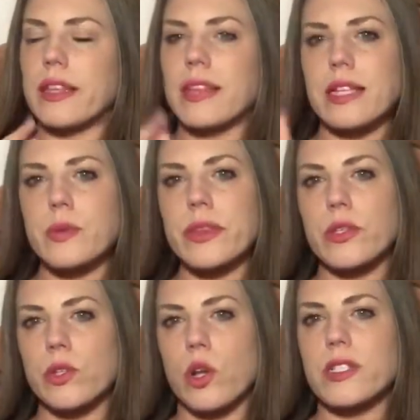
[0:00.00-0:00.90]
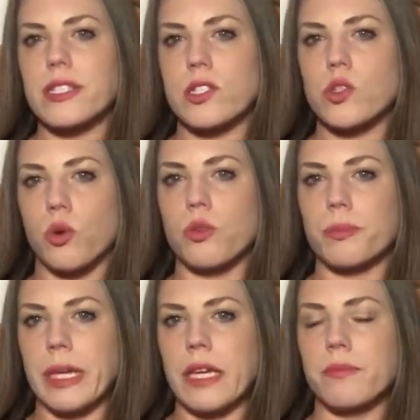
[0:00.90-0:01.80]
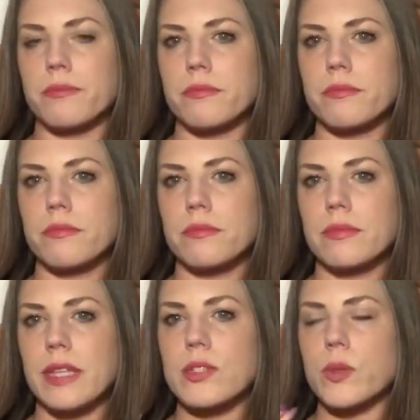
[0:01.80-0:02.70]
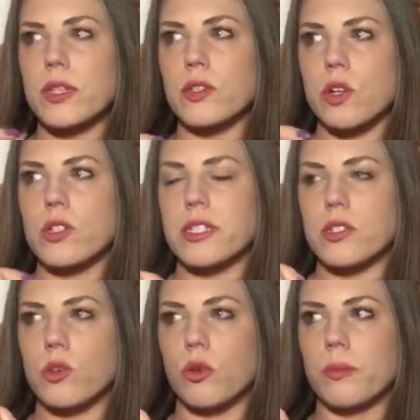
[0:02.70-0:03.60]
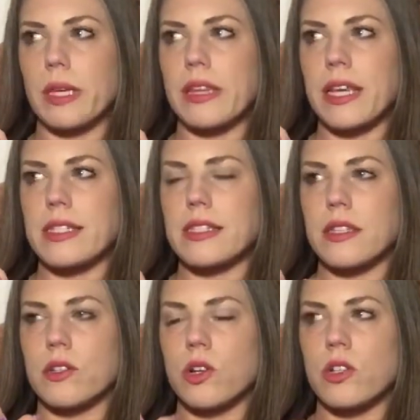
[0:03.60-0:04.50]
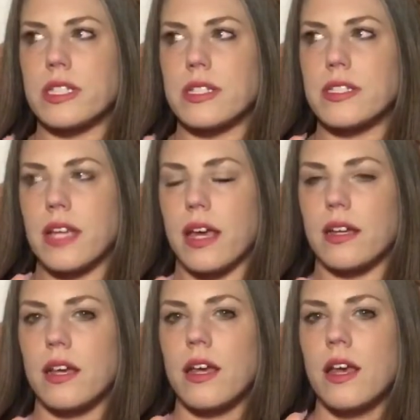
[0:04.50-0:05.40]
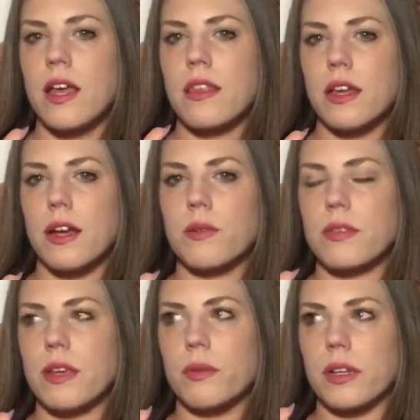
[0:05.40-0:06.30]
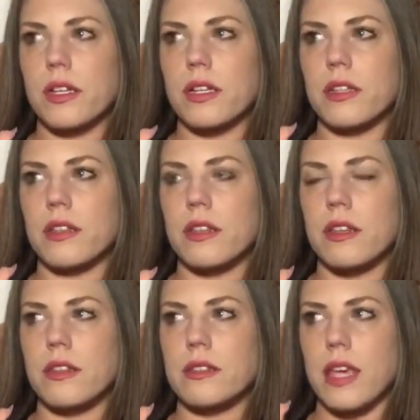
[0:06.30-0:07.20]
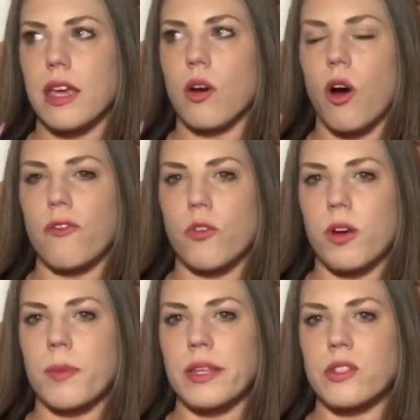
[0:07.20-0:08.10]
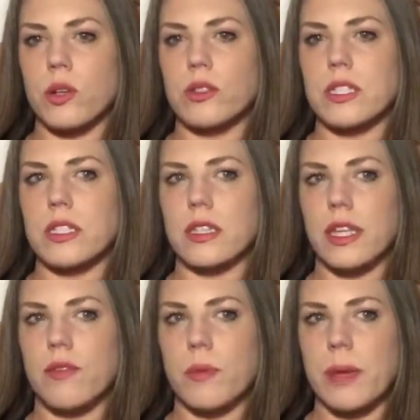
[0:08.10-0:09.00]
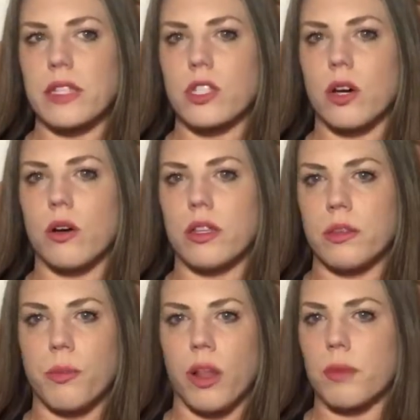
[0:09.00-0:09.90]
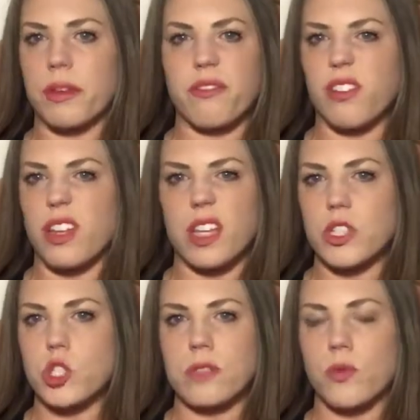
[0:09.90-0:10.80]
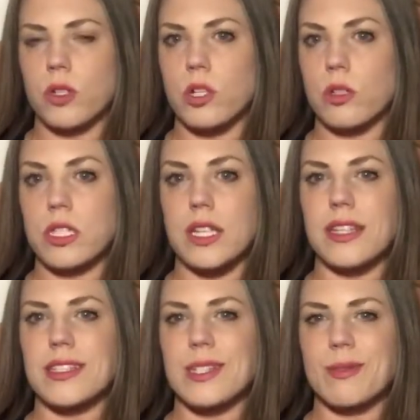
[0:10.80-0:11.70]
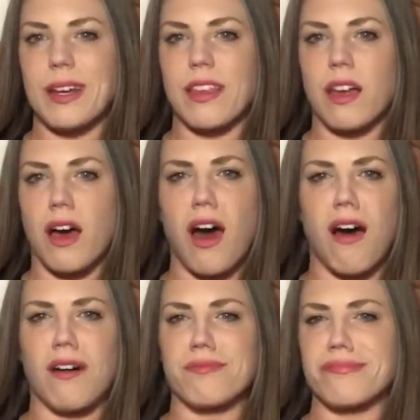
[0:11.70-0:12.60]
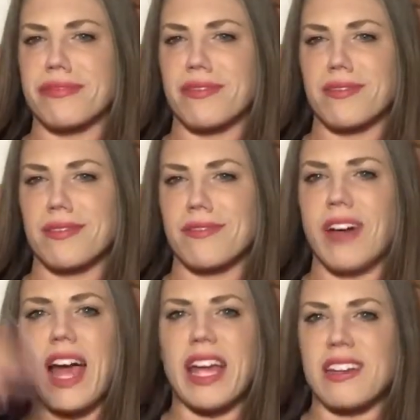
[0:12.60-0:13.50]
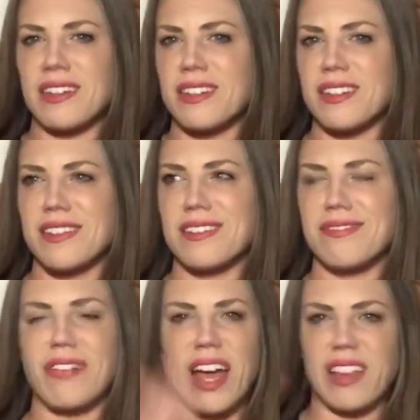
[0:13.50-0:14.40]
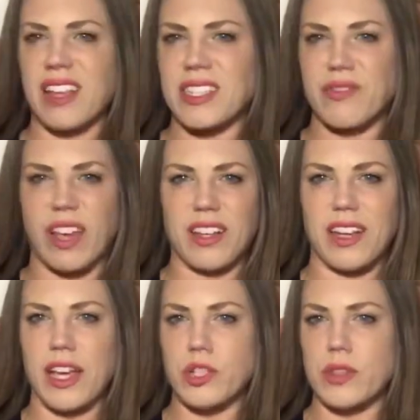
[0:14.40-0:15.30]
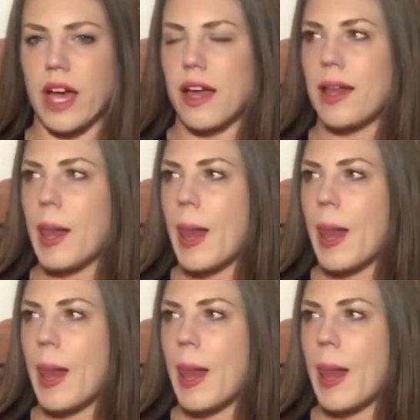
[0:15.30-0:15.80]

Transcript: That's what the nurses told me. The nurses said that they were going to take all 4 of my toes, leave the big toe the ball of my foot, like just 4 toes. And this is what I thought. Oh, fine, that's fine. I could do that.